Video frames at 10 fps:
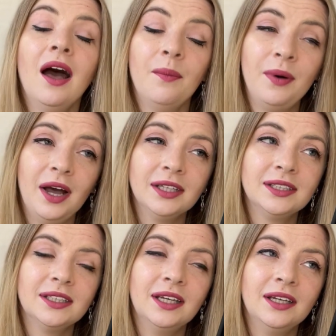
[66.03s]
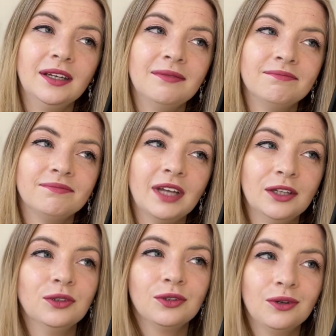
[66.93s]
But um,
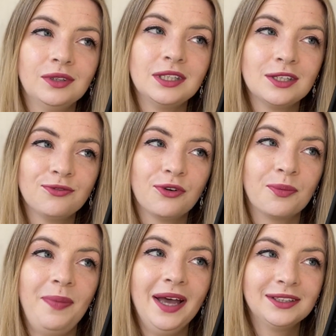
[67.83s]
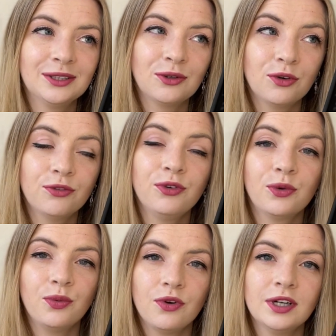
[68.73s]
I don't know, this is for better or
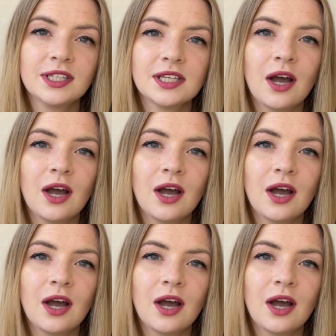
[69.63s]
for worse.